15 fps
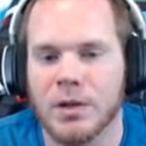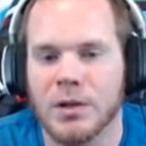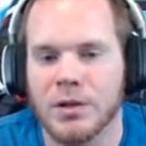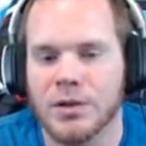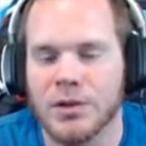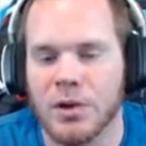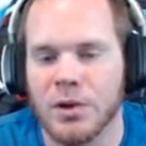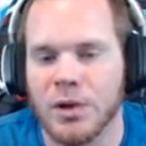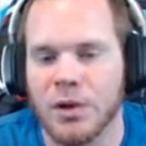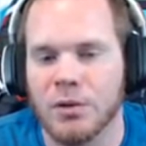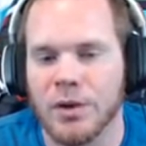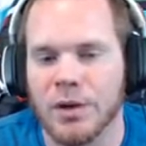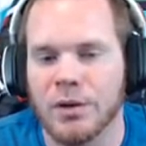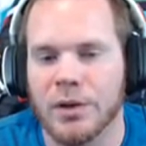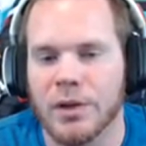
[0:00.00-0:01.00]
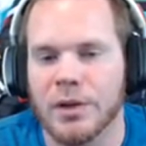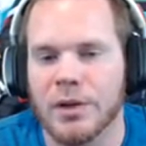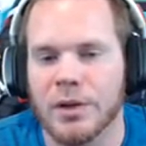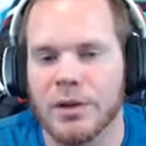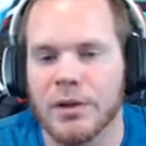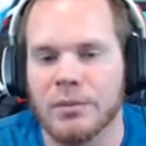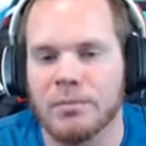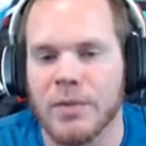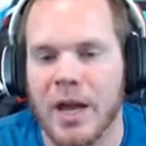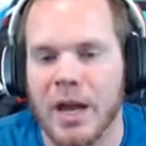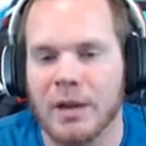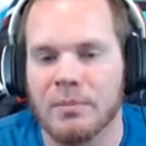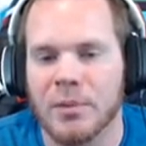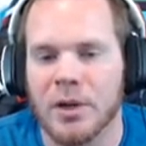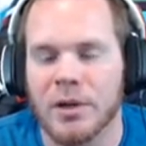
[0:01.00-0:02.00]
So you don't nearly need
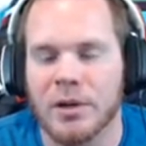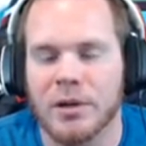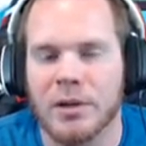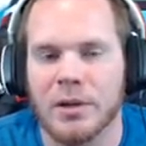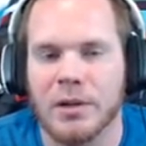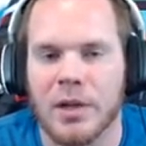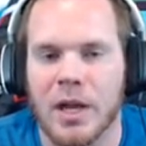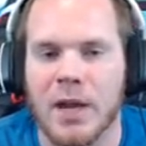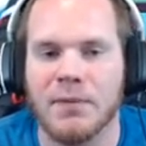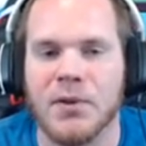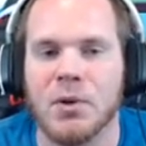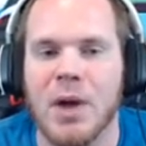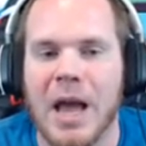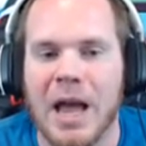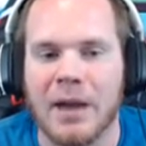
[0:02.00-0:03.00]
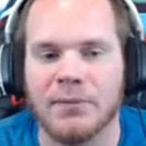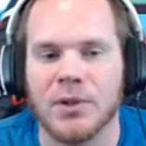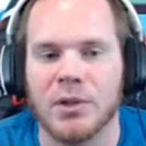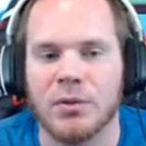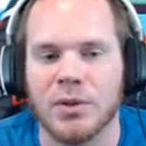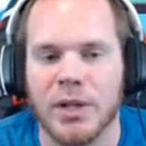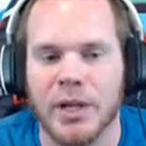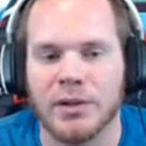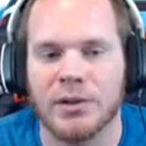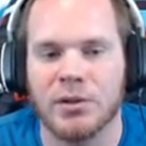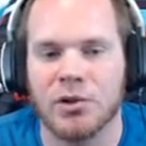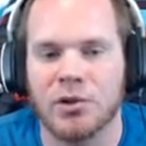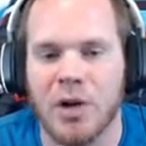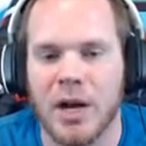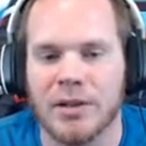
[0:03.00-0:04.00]
that, but if you have to use lantern
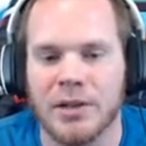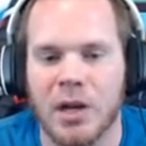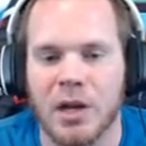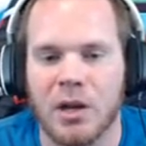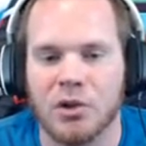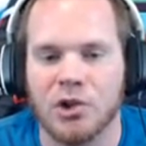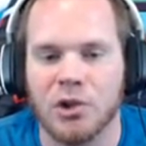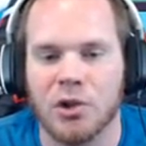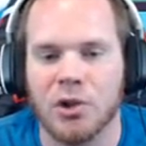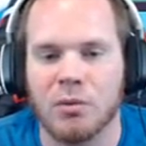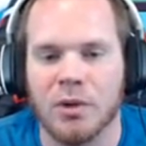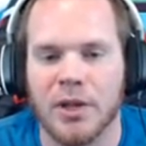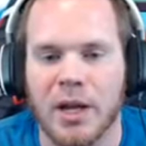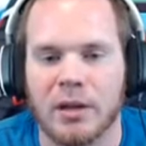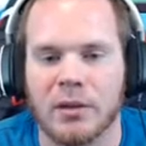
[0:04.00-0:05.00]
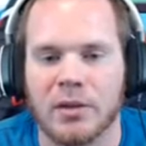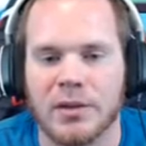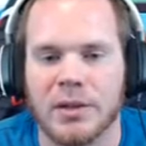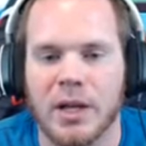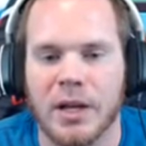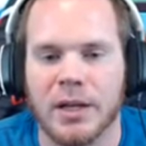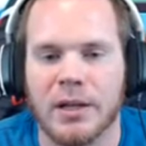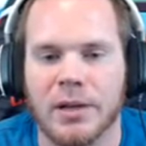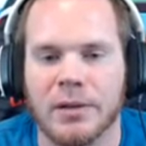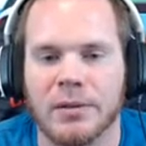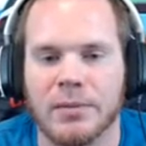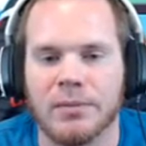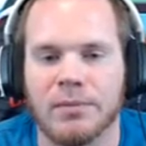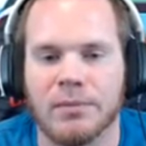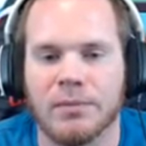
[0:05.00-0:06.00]
strats, I'll show you what that looks like.
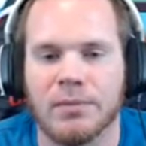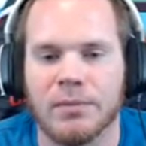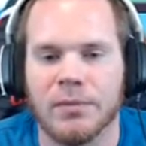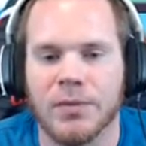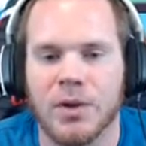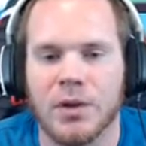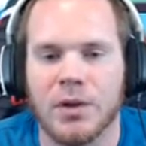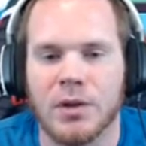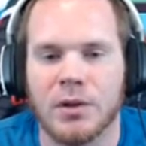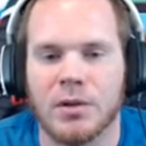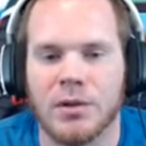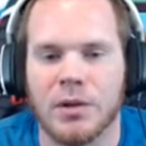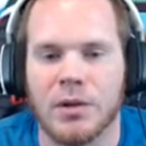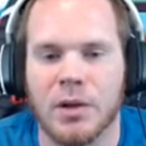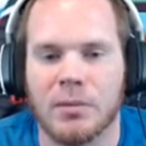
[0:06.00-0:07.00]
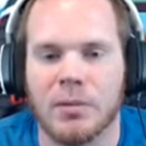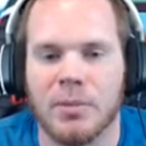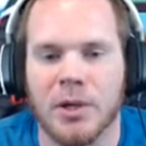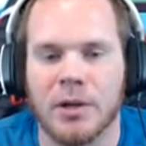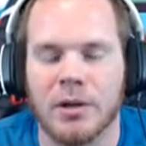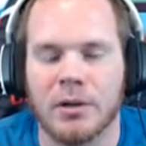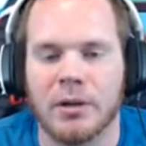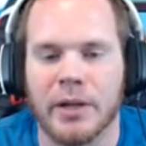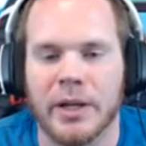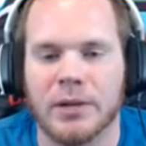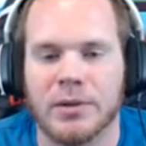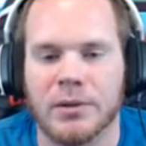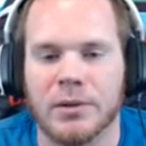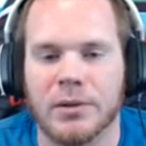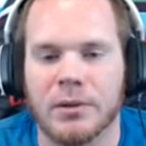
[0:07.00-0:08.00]
You come up here,
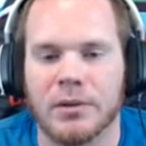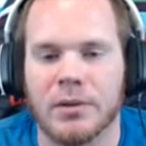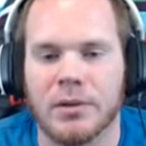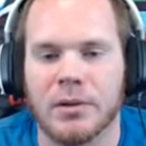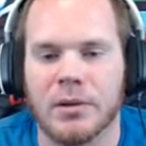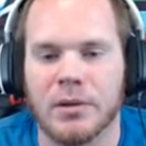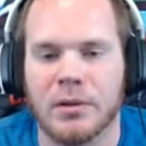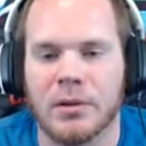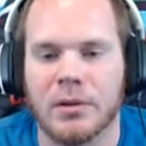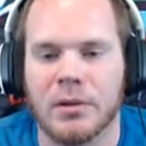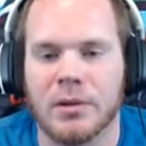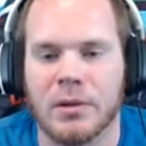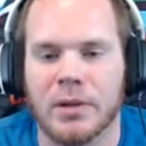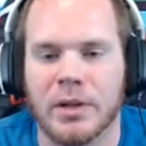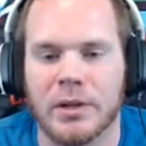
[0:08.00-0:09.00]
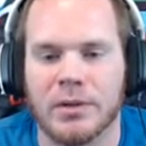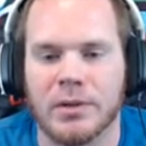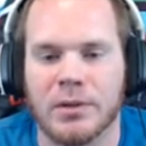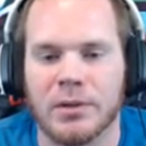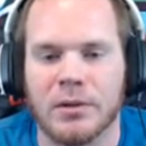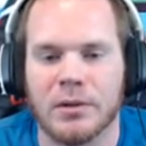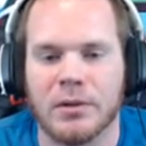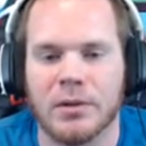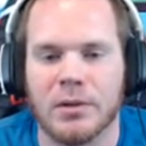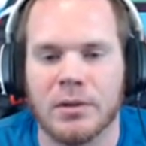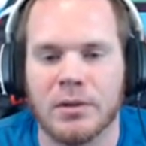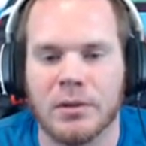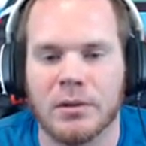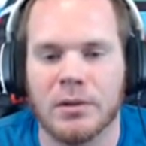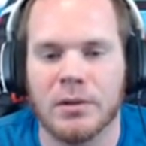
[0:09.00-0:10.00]
lantern, lantern,
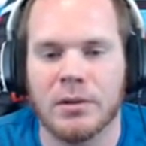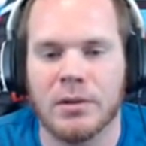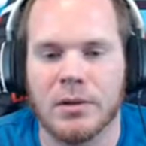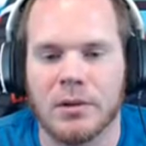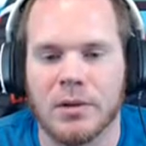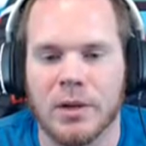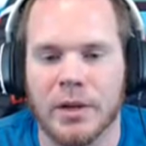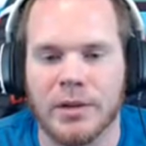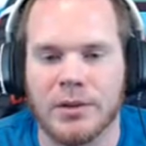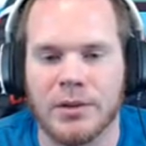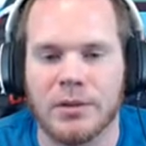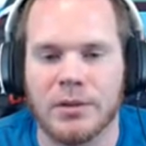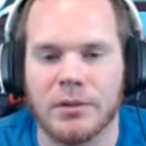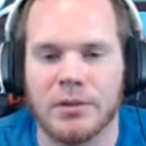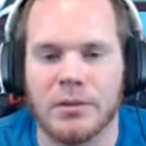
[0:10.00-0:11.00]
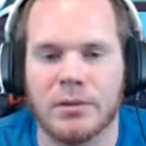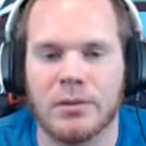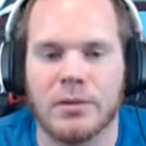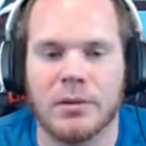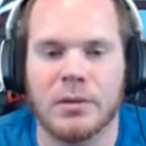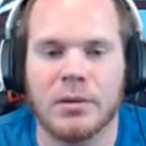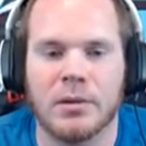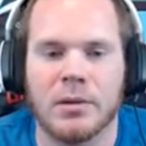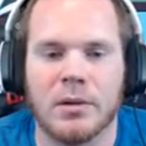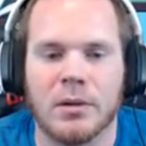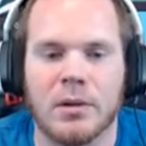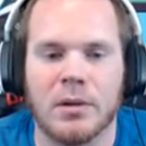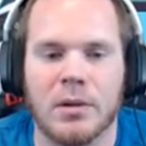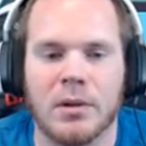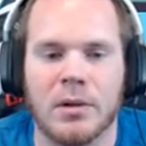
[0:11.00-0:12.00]
lantern,
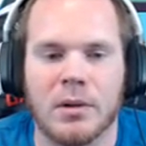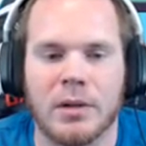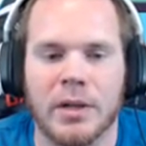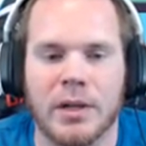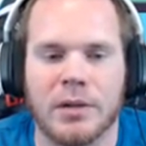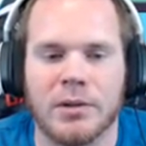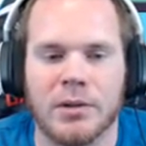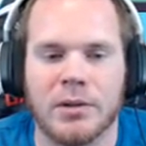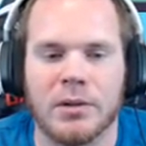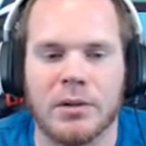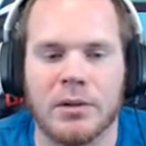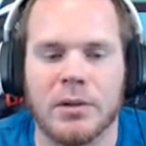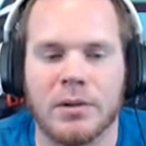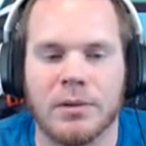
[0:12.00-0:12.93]
lantern.